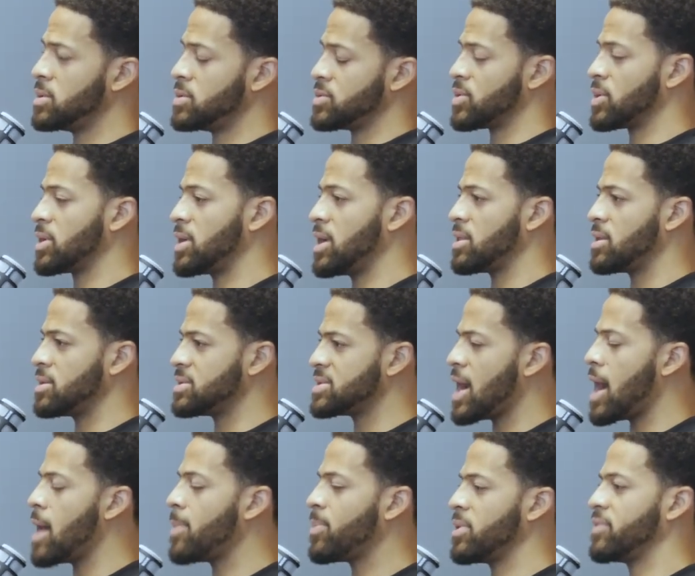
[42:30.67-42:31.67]
was really at the
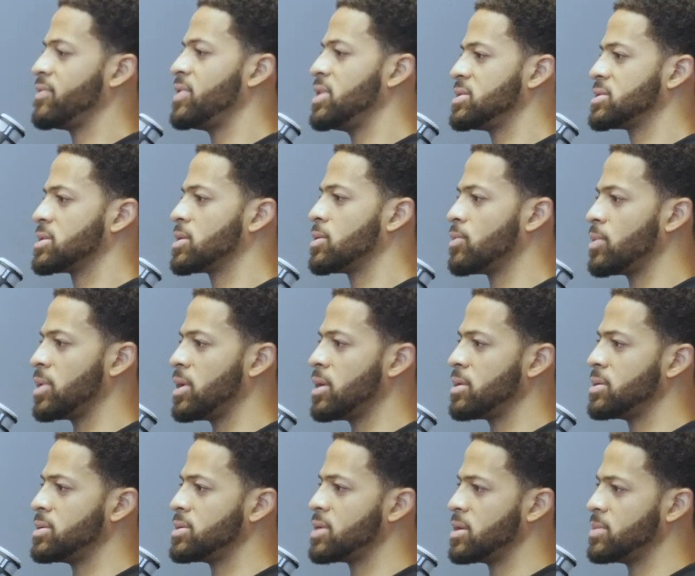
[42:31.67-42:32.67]
top of his
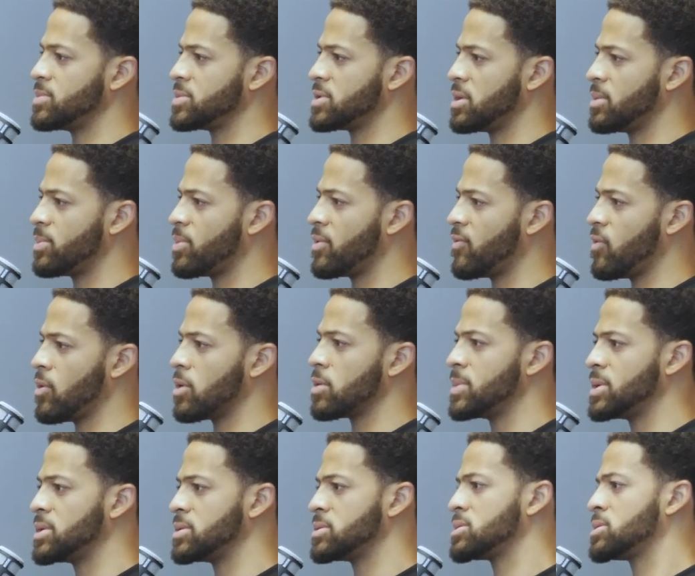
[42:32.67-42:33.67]
career in terms of
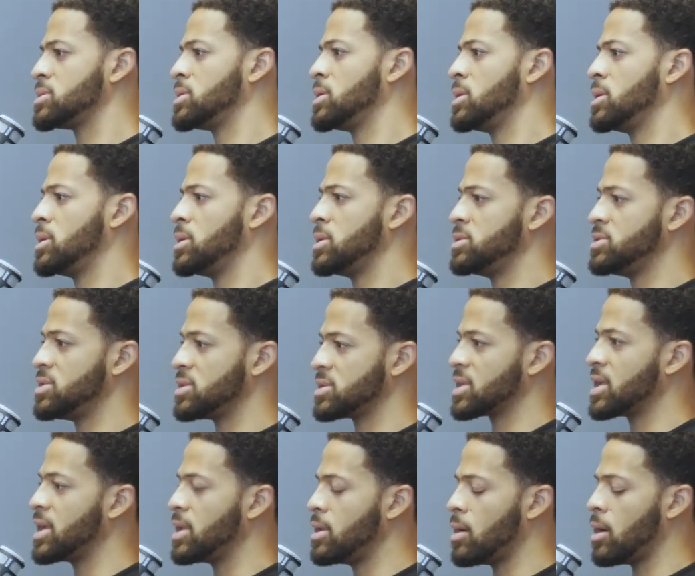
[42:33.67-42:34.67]
performance,
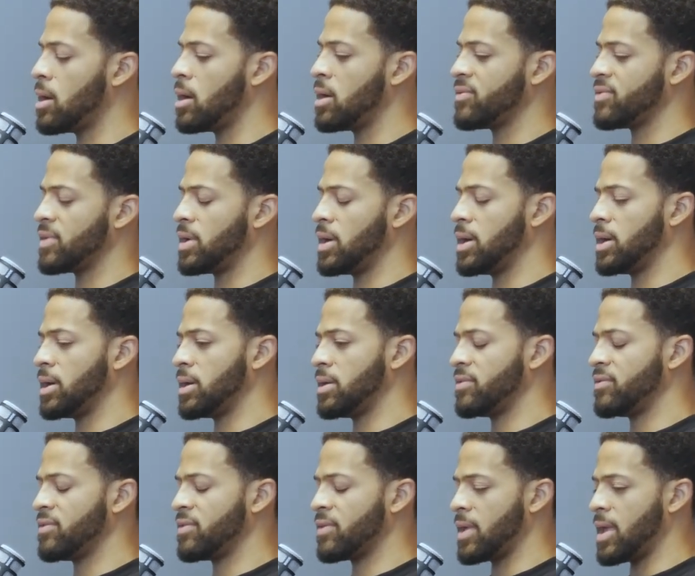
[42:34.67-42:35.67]
just getting off
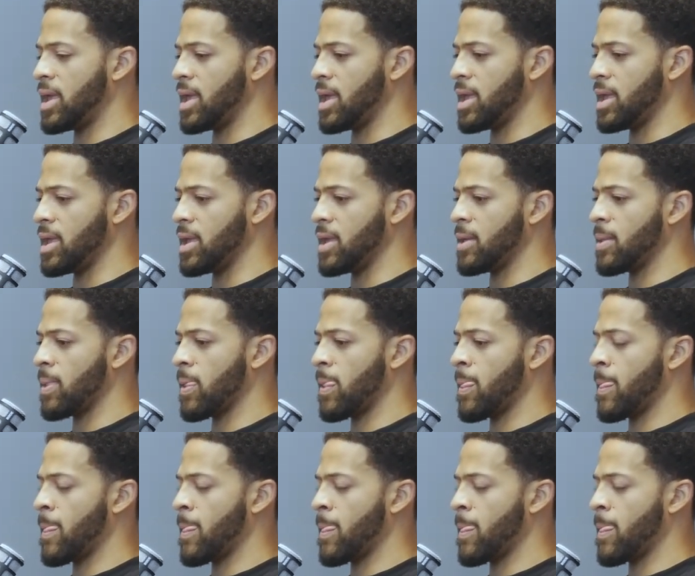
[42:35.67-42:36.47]
of a